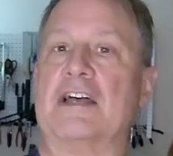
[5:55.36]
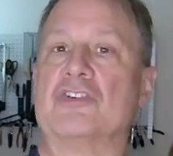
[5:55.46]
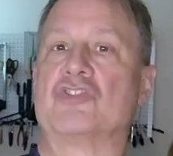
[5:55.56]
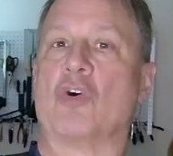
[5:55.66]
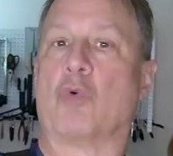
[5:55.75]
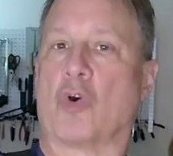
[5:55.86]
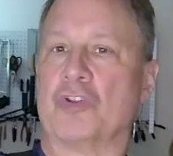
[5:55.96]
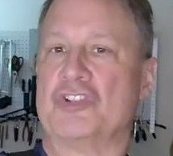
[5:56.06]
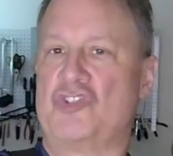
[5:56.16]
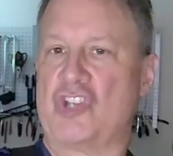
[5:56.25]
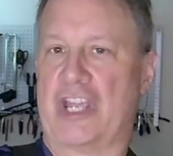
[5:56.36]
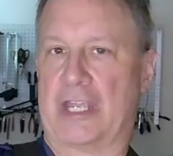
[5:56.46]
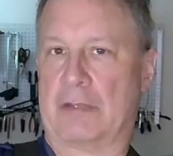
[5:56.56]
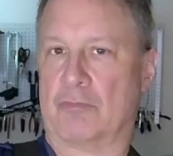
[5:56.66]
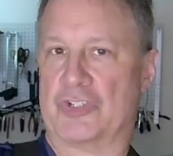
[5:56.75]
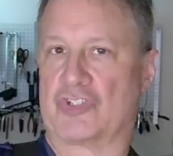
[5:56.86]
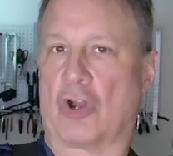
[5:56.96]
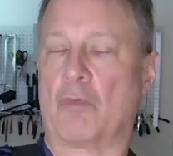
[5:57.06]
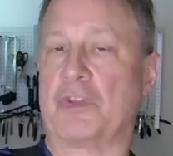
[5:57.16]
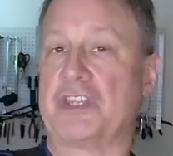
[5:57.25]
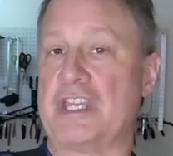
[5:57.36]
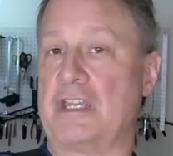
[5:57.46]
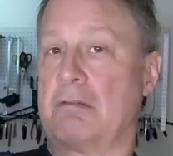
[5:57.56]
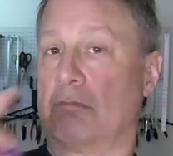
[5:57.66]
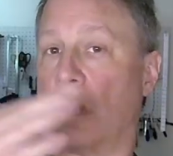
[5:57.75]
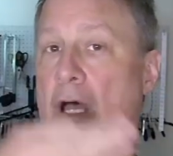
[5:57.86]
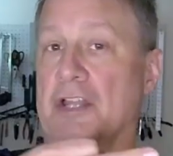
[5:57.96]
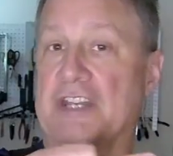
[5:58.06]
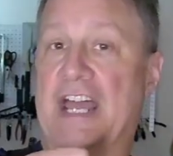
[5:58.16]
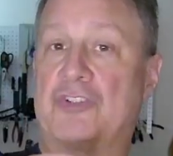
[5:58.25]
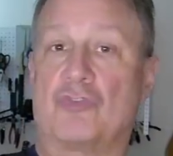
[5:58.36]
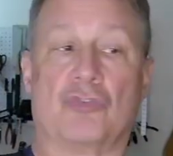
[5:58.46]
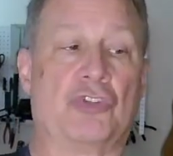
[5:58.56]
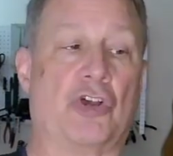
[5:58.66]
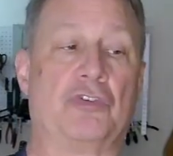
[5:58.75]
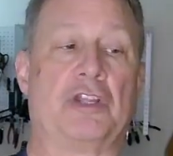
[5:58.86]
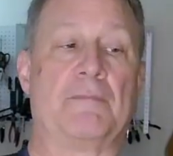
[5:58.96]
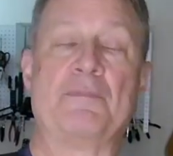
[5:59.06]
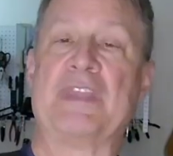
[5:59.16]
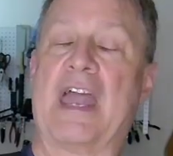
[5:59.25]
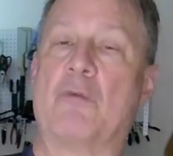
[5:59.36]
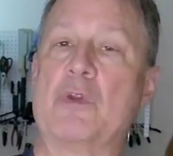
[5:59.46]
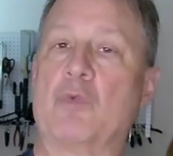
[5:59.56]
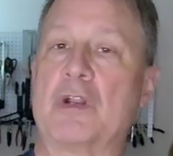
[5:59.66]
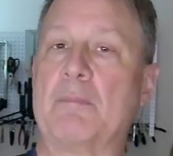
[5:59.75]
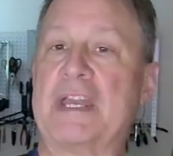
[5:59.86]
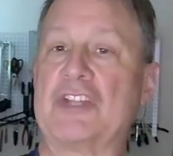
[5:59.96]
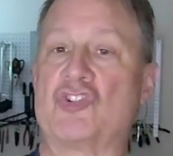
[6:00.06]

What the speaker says: So we're on the G. We start with the natural note and we want to make it